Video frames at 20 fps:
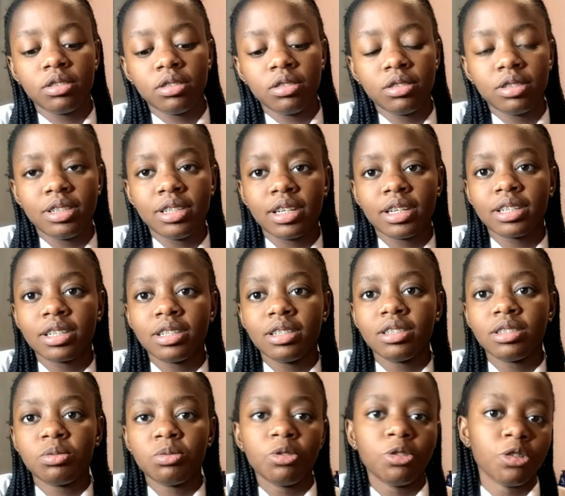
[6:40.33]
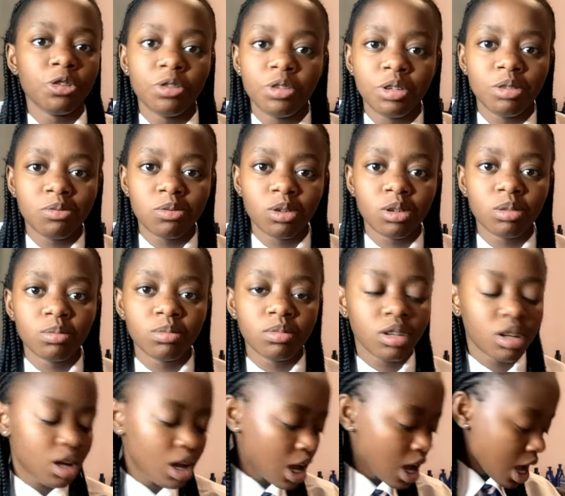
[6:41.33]
your tackies with your
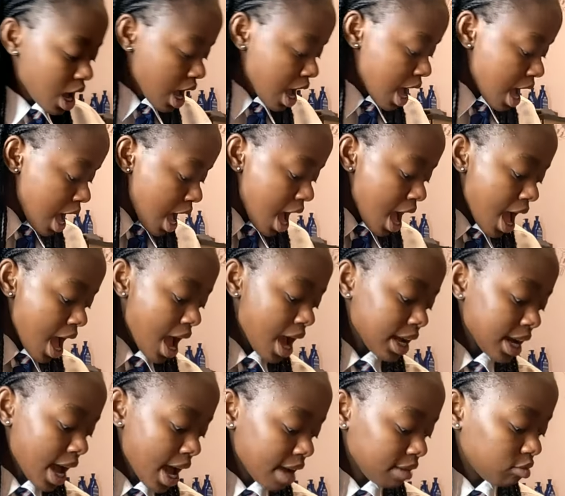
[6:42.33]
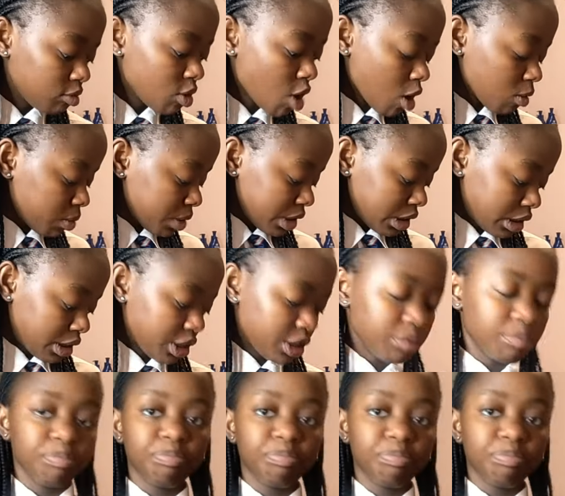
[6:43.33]
uniform. And I have two options here.